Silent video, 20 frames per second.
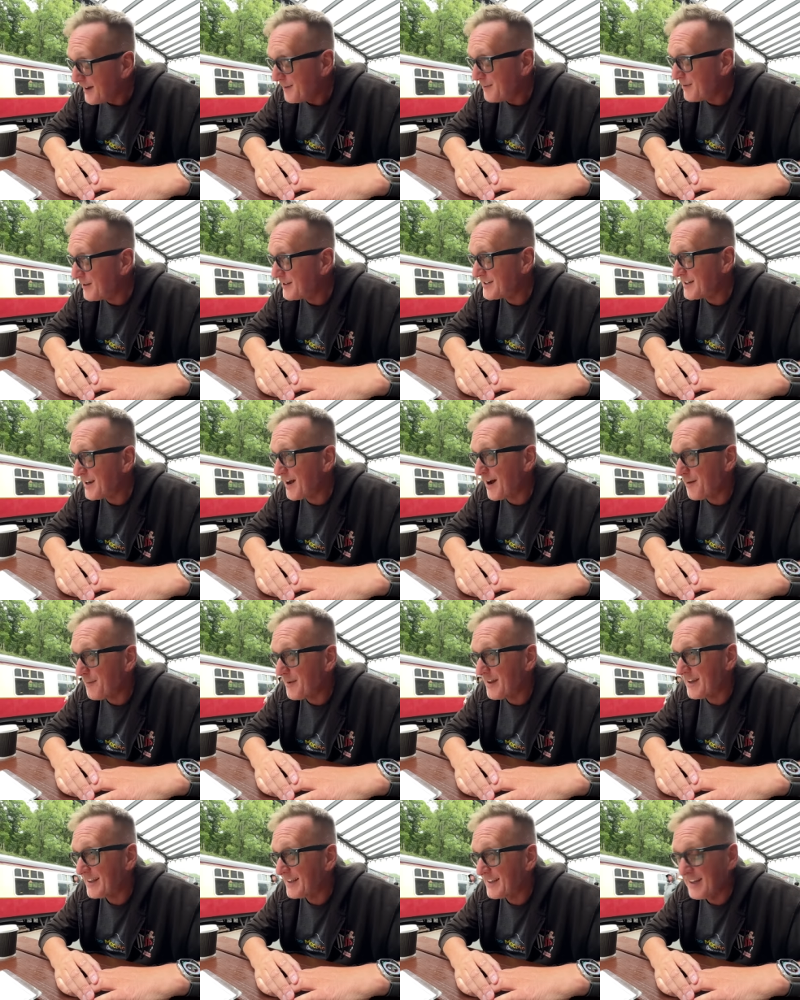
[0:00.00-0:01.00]
but you know what
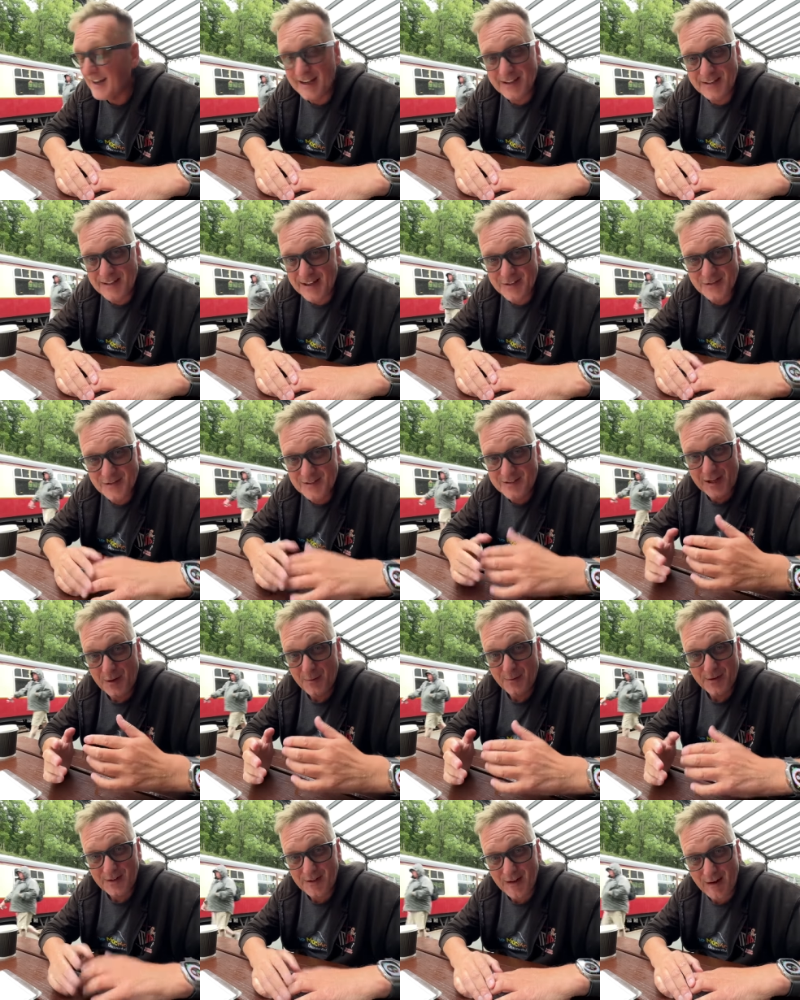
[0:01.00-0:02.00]
I mean? I, I just don't
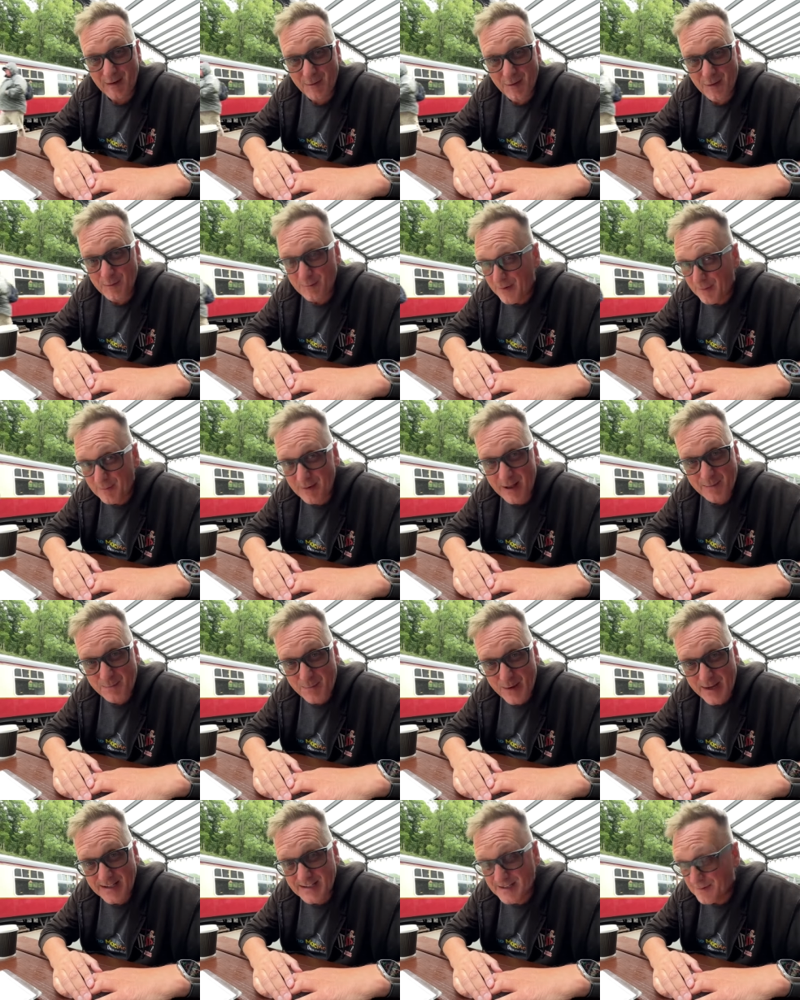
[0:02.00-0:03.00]
want to grow up. I'm like
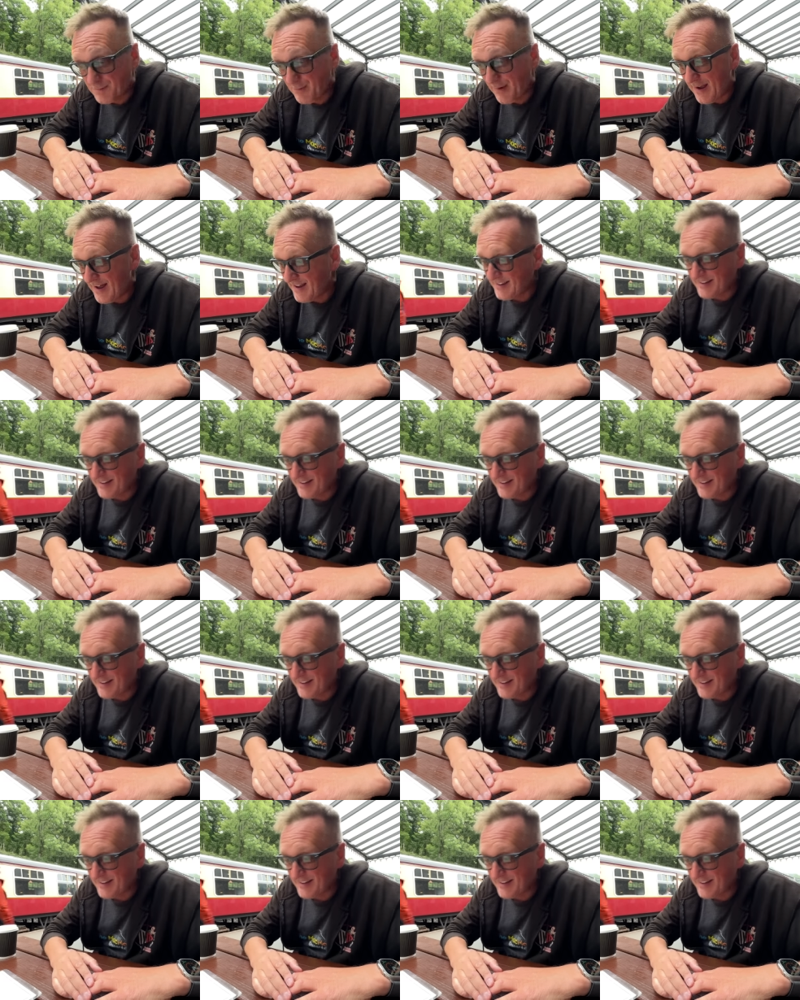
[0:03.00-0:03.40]
Peter Pan.